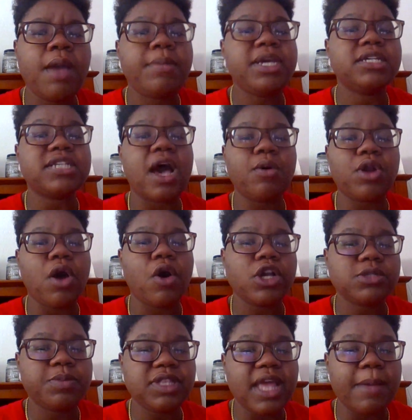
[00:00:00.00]
because I would always
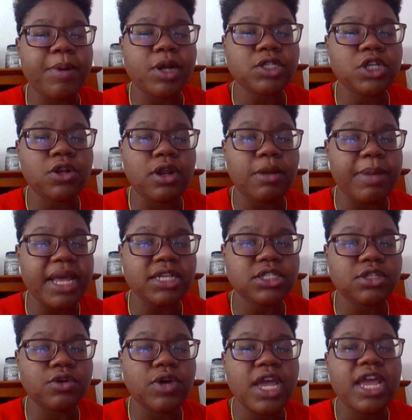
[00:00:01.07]
put that person on a
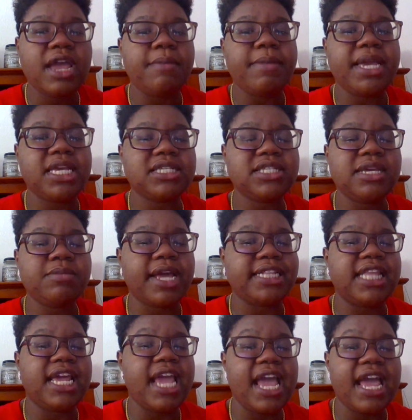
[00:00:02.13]
pedestal and make it seem like
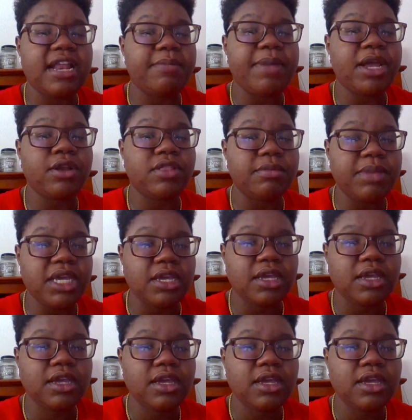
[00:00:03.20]
they had it better than me.